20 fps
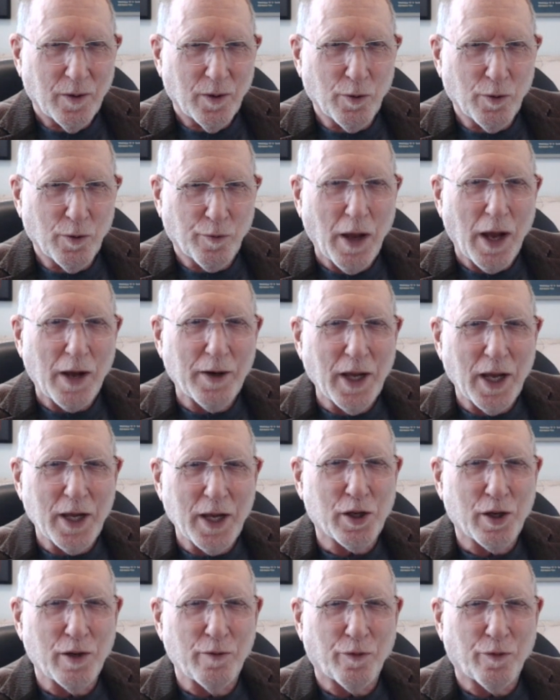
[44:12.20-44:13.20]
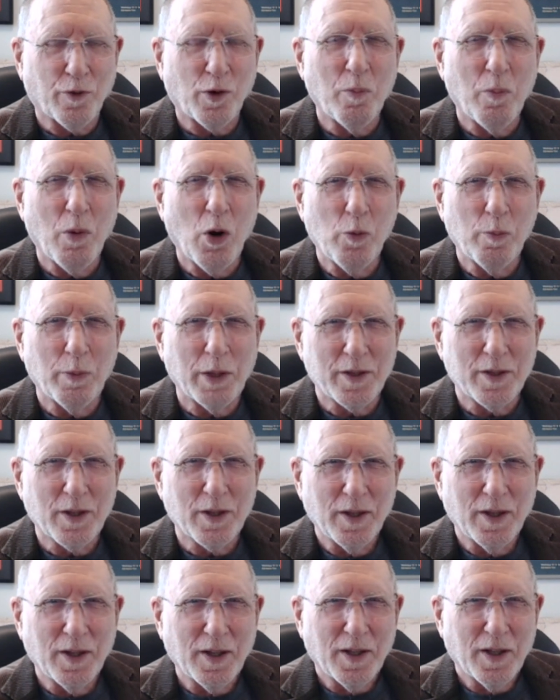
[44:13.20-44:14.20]
foundation for a moment,
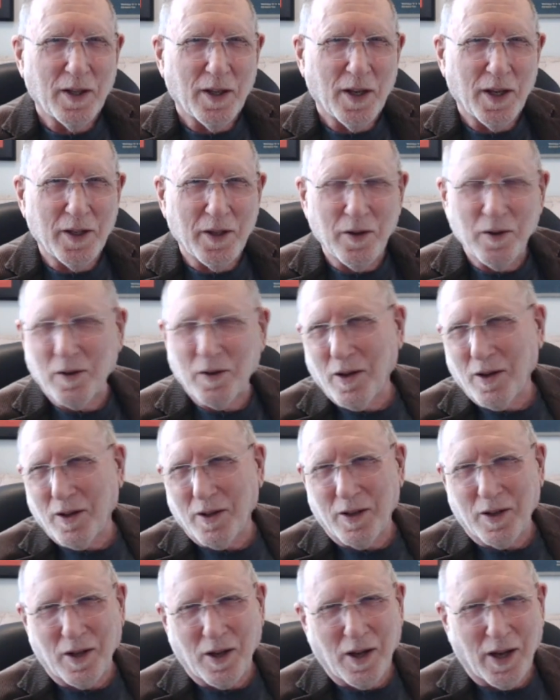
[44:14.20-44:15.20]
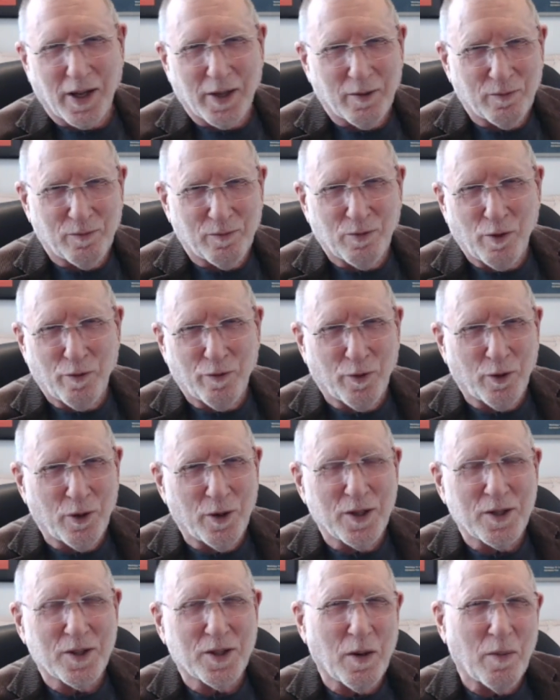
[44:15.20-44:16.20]
and you gotta refer
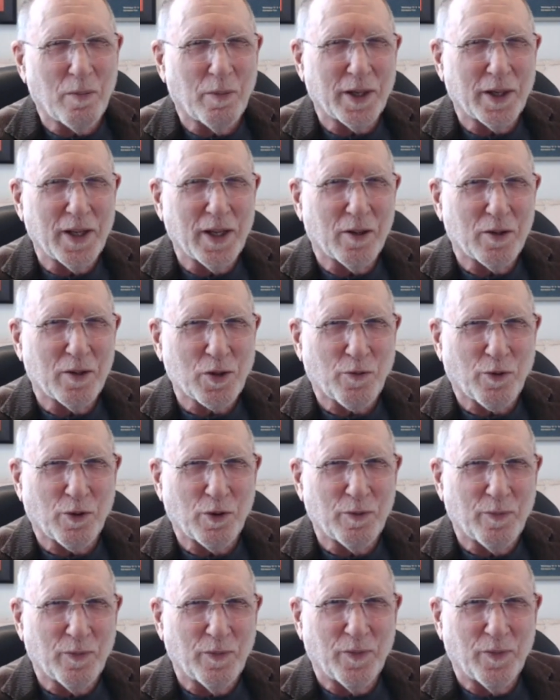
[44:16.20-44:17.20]
to somebody else for